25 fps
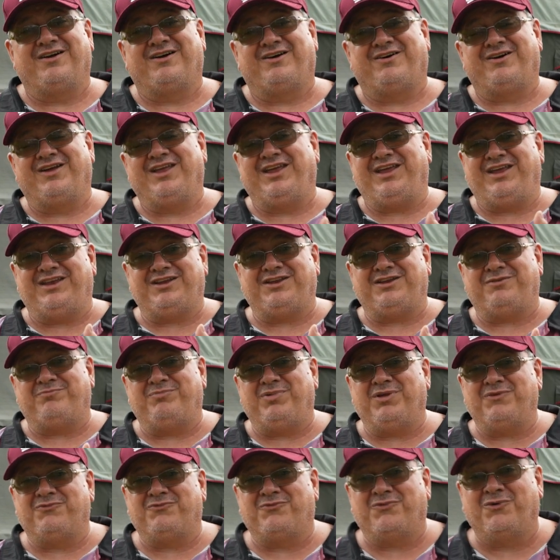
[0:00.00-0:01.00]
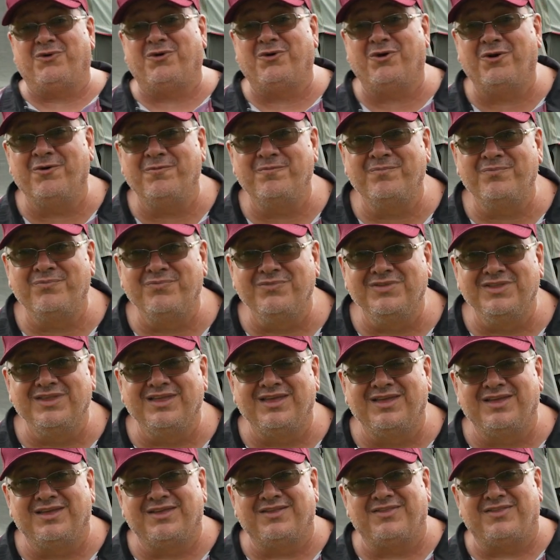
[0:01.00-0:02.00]
I hinted before
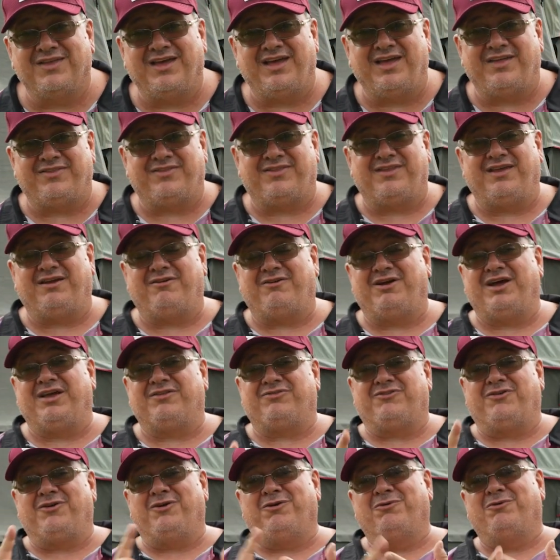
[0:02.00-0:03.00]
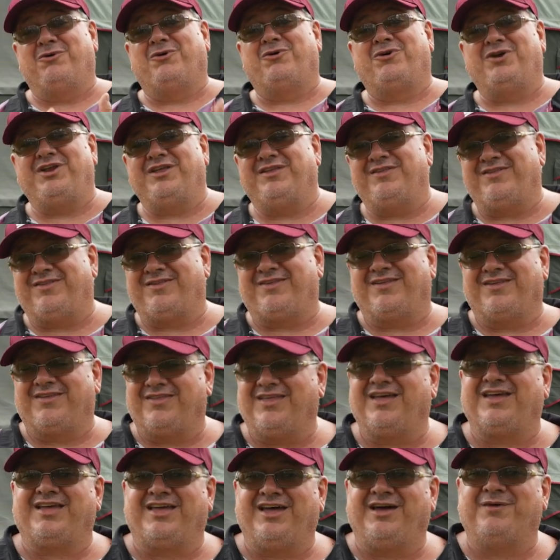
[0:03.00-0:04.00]
that there are 2 awnings
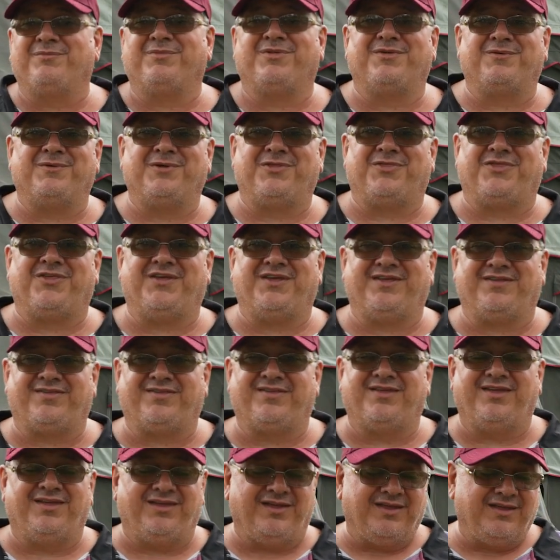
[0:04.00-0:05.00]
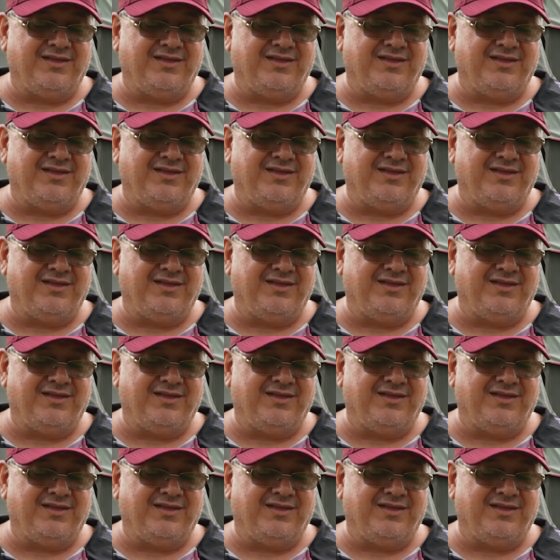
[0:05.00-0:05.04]
that comes with this.